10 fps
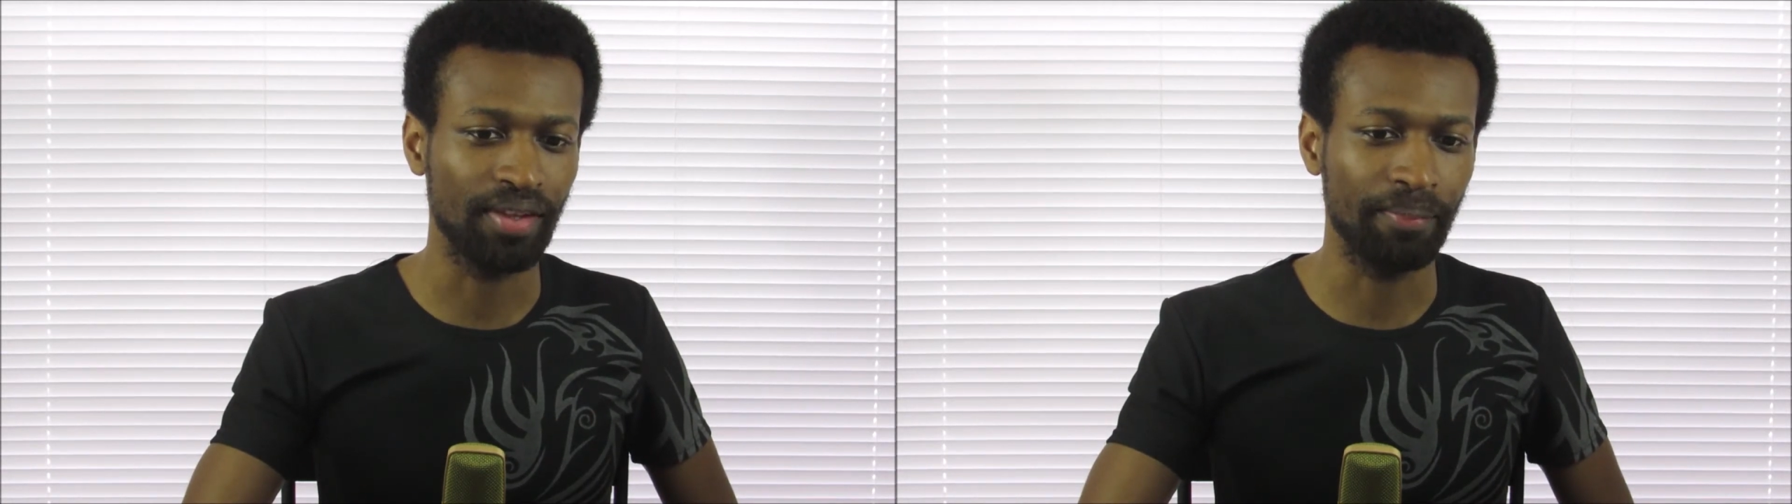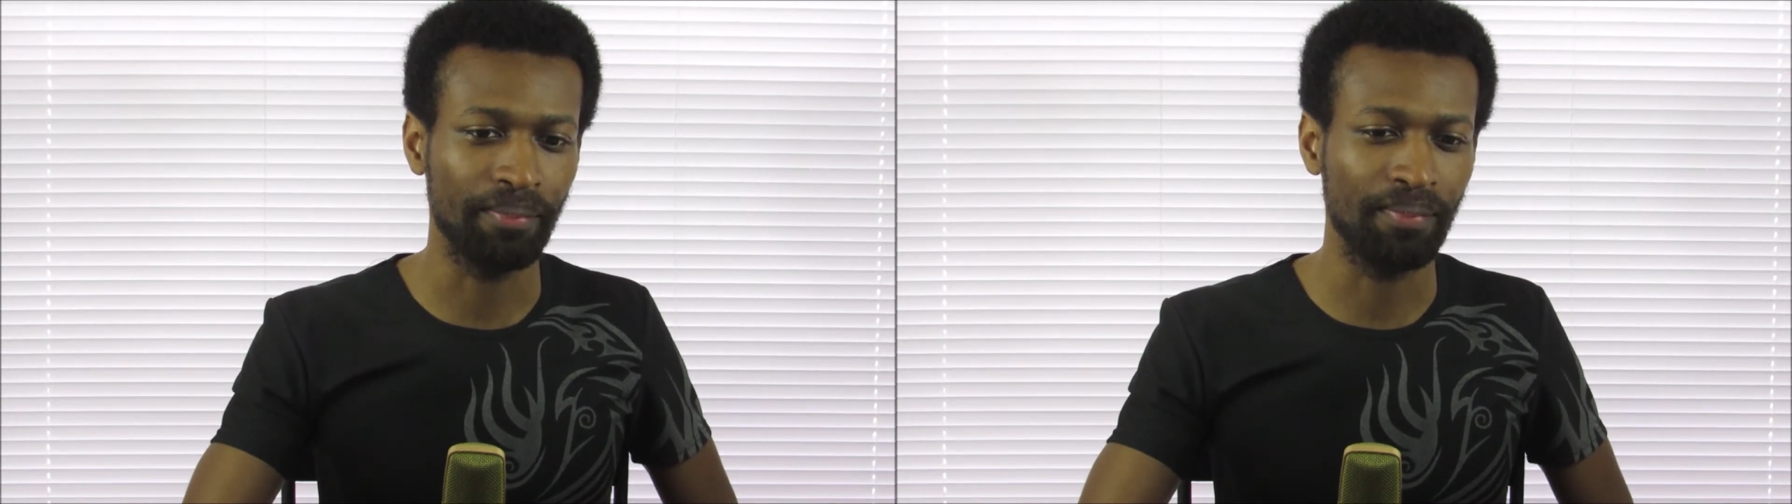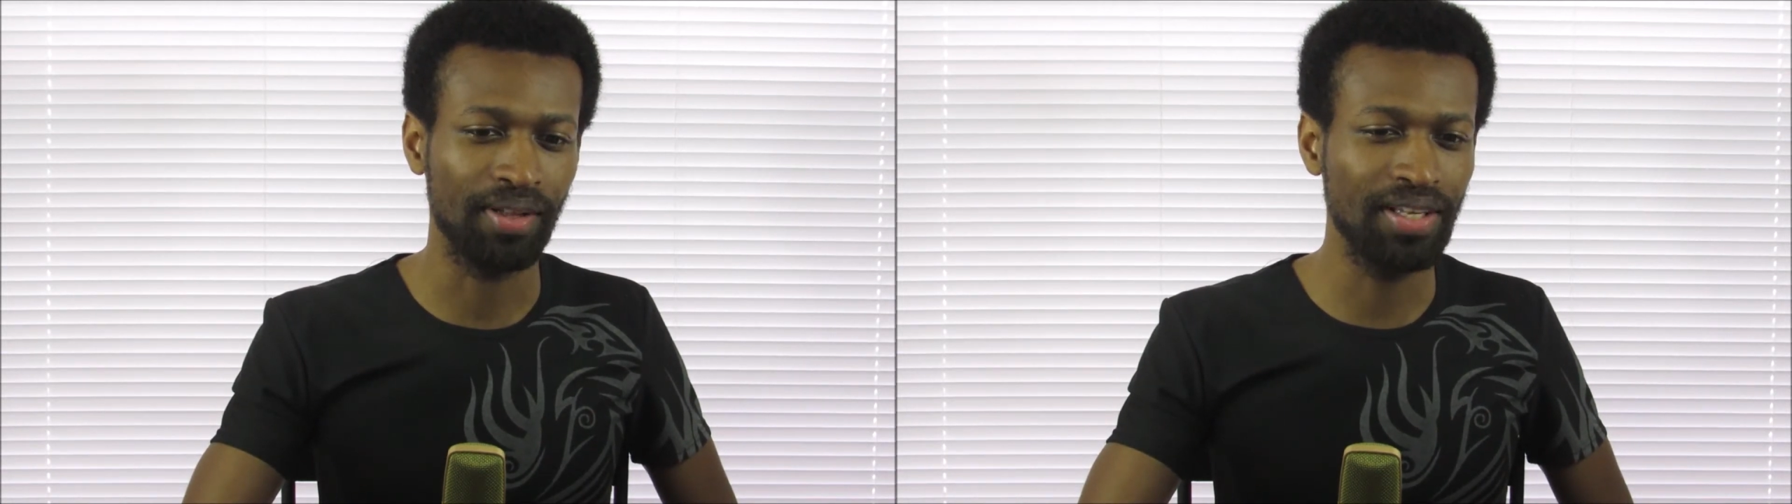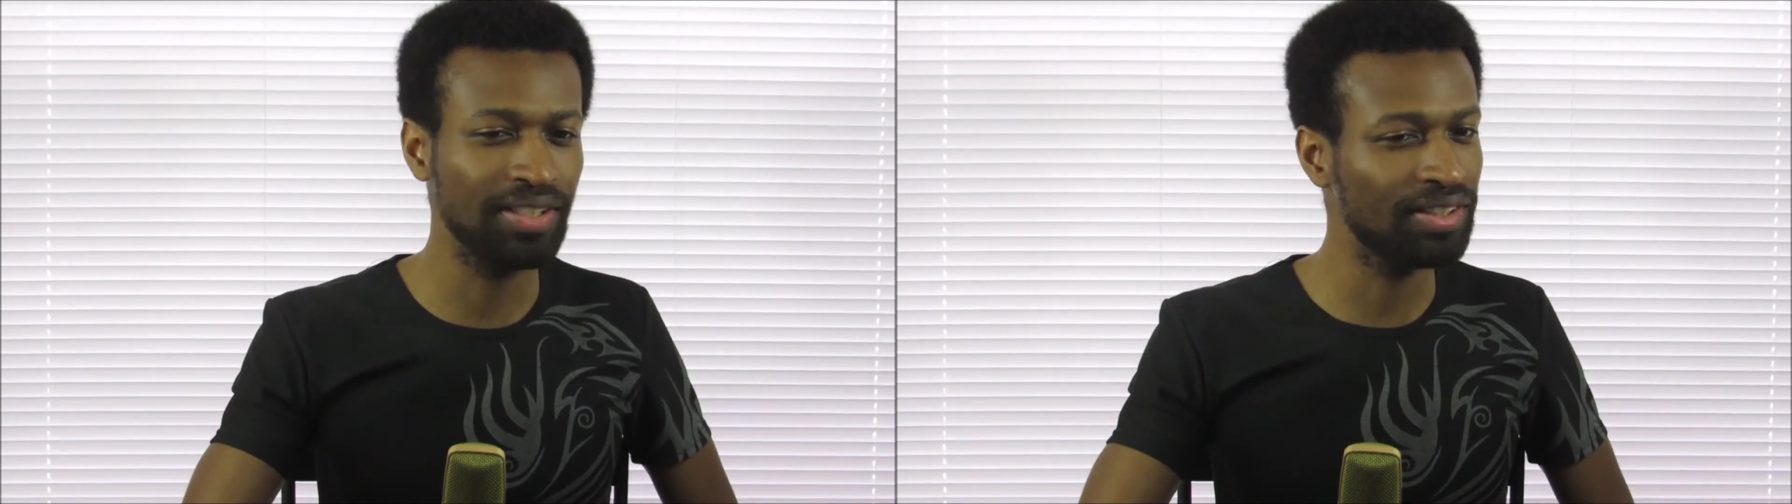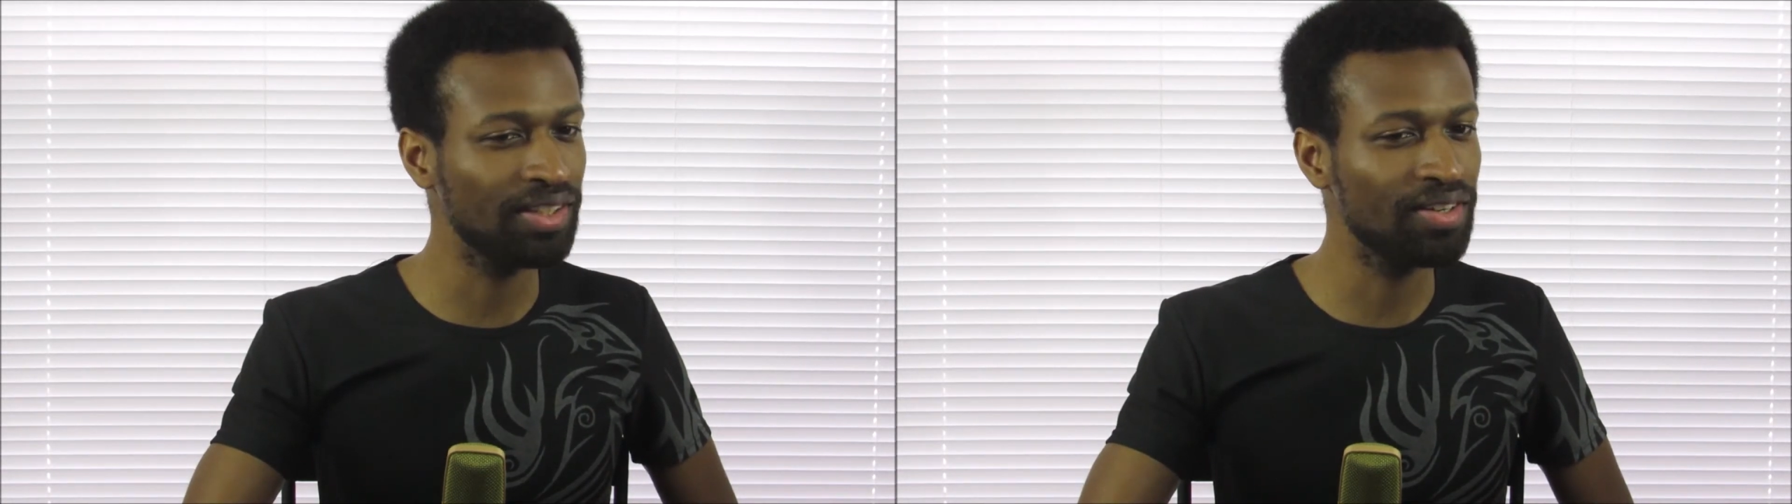the
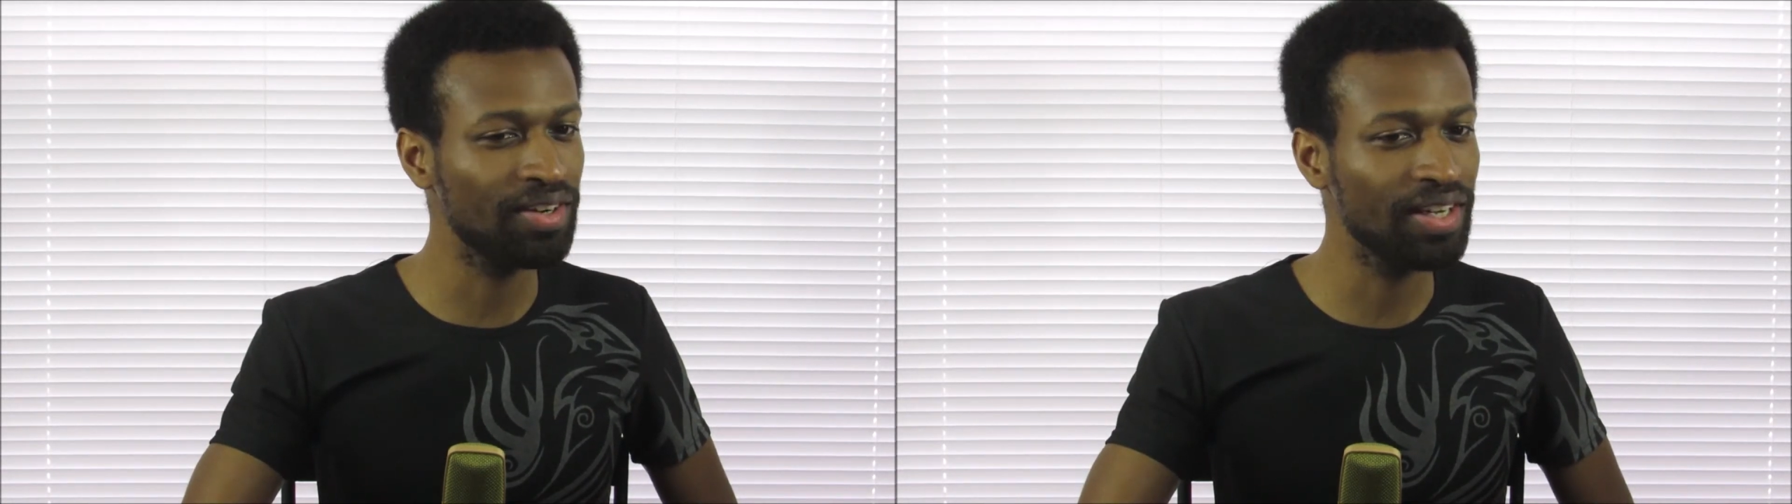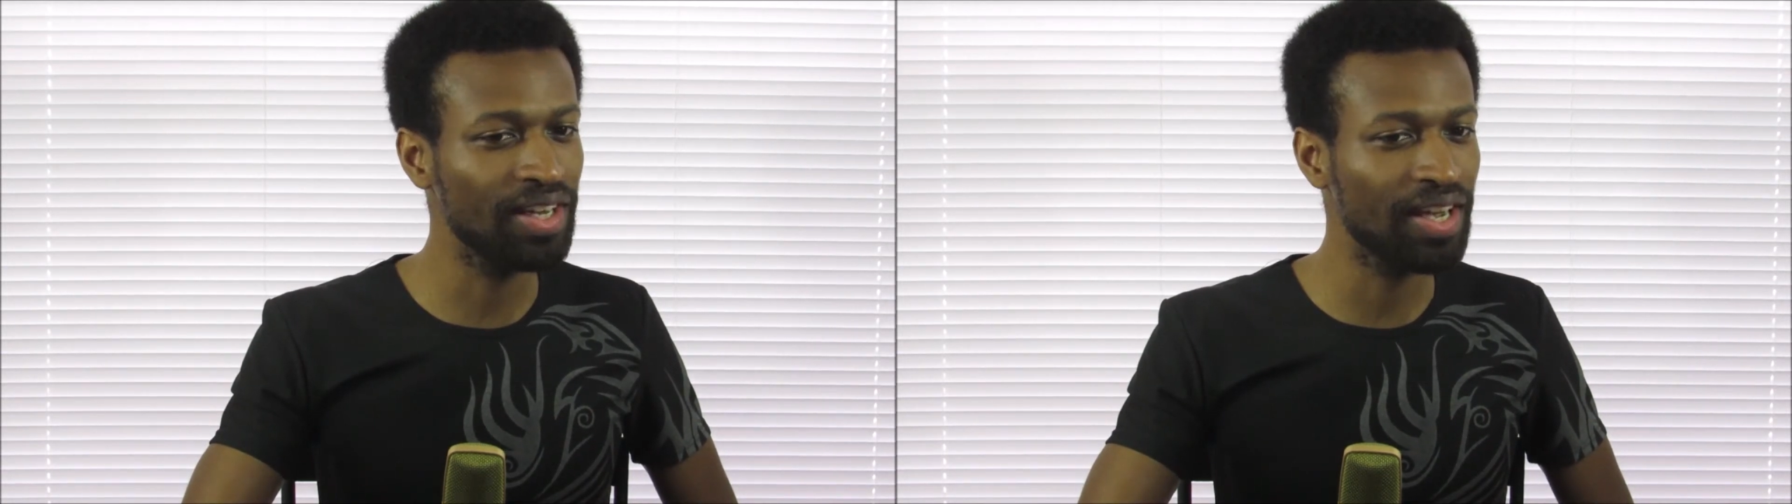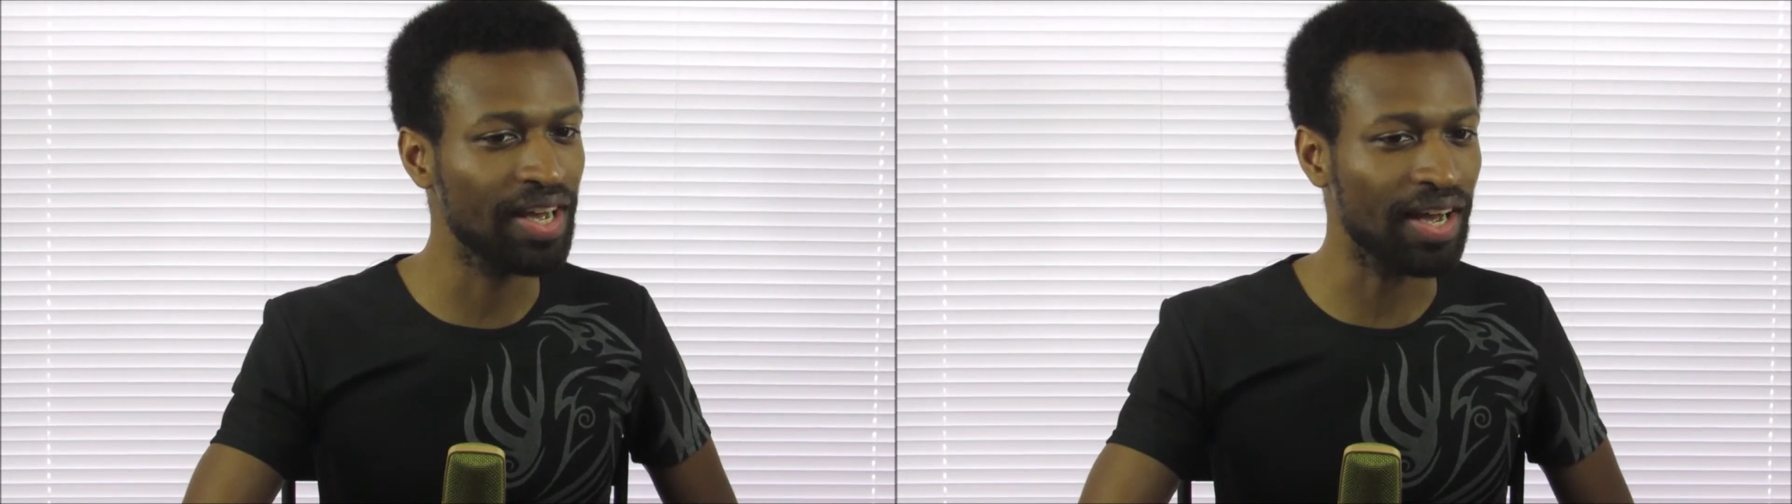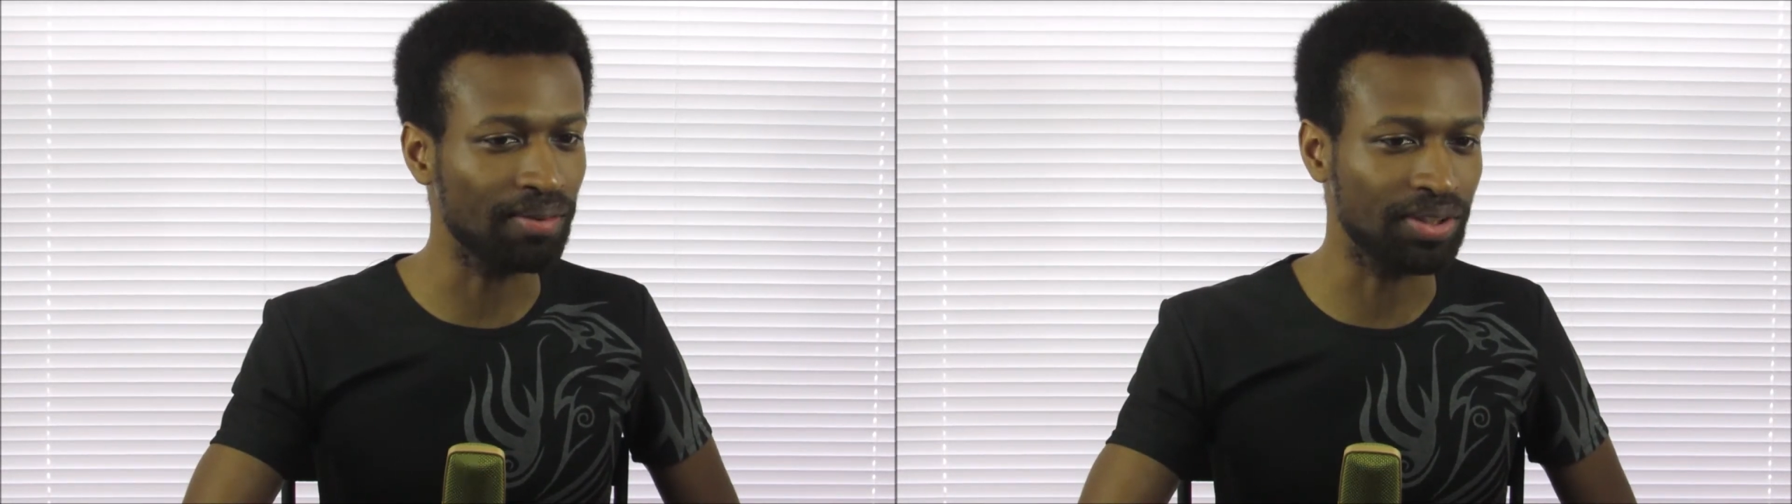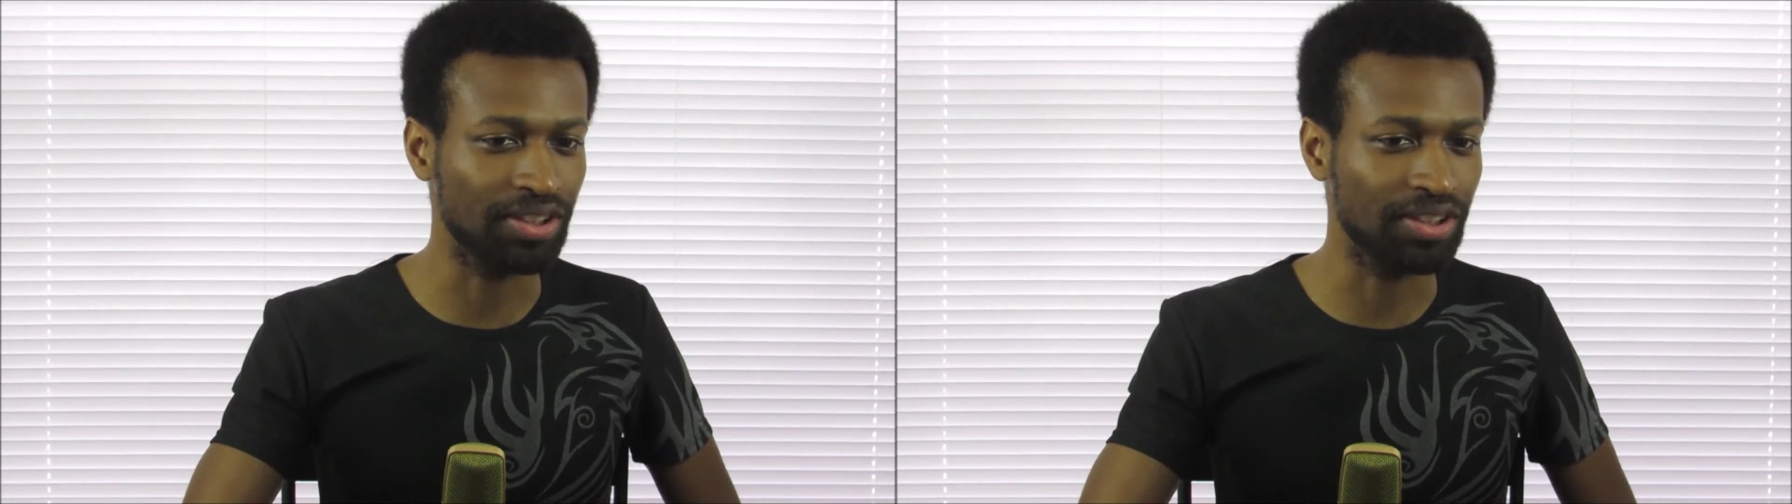least annoying, I